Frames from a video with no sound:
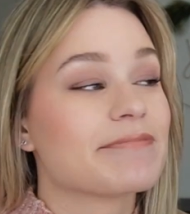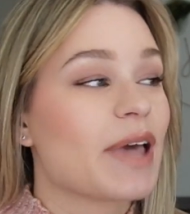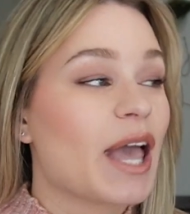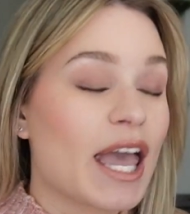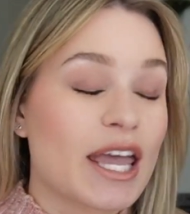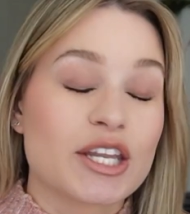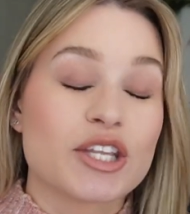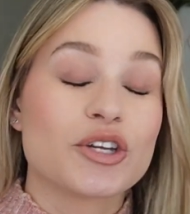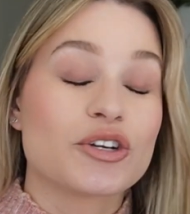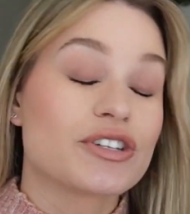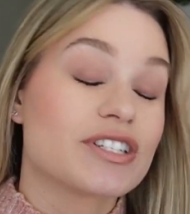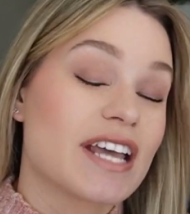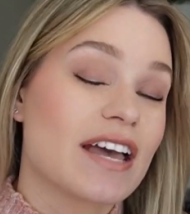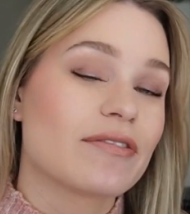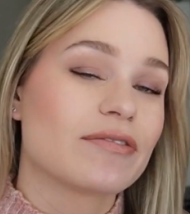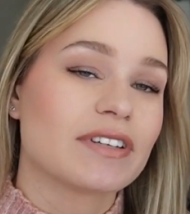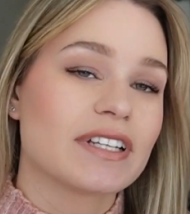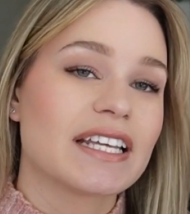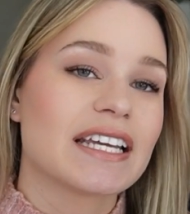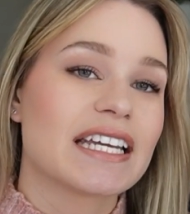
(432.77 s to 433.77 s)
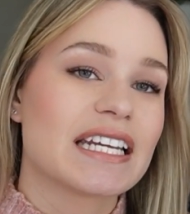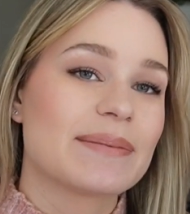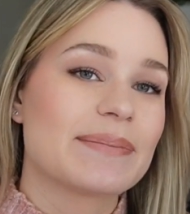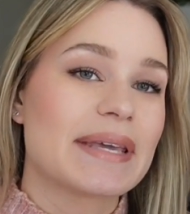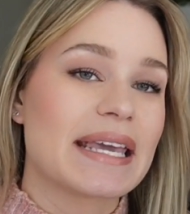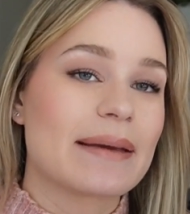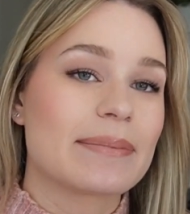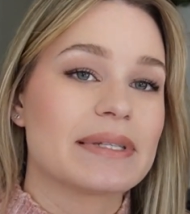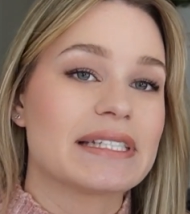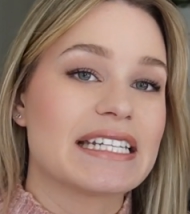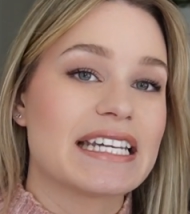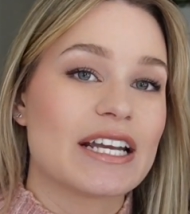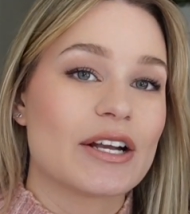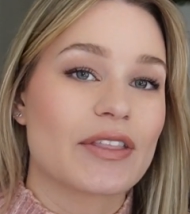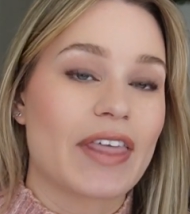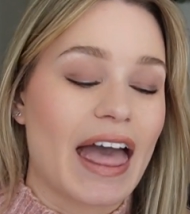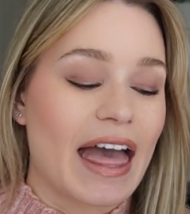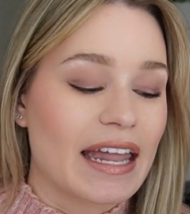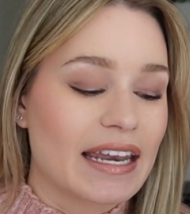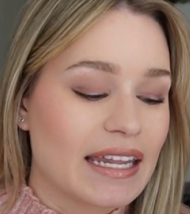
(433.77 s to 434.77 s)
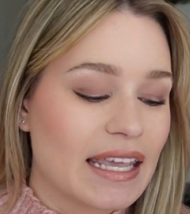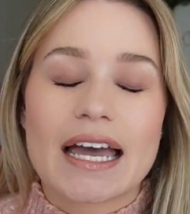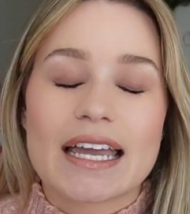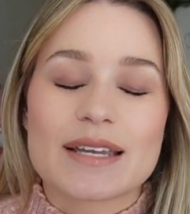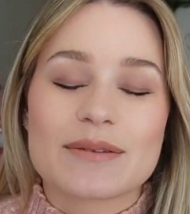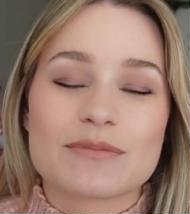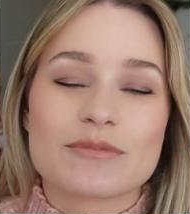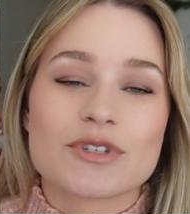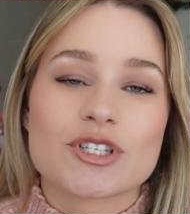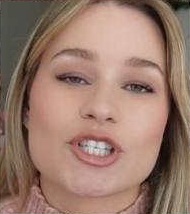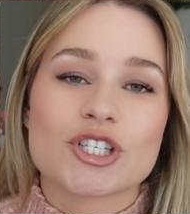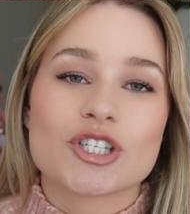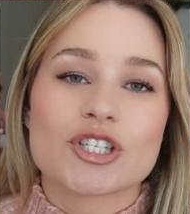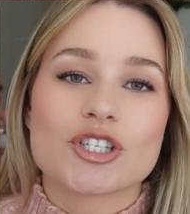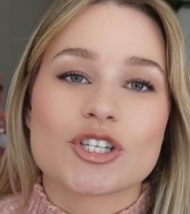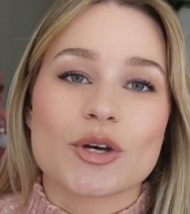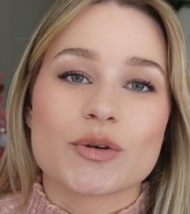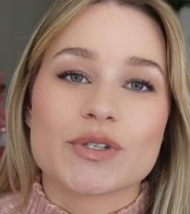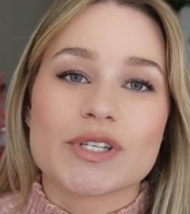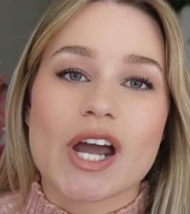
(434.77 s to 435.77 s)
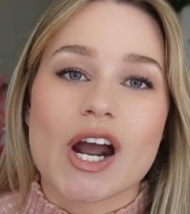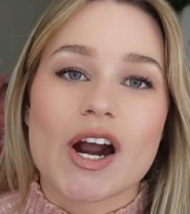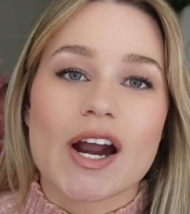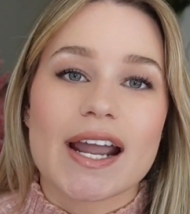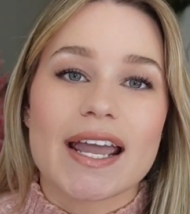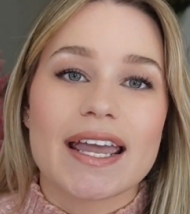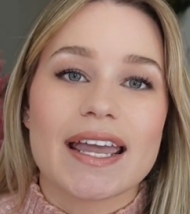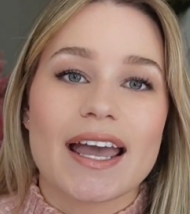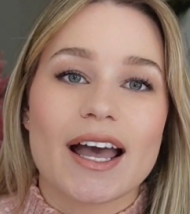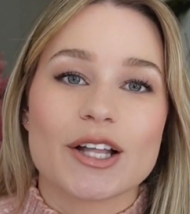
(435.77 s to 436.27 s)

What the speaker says: and you're definitely gonna be able to hear that. I am so sorry.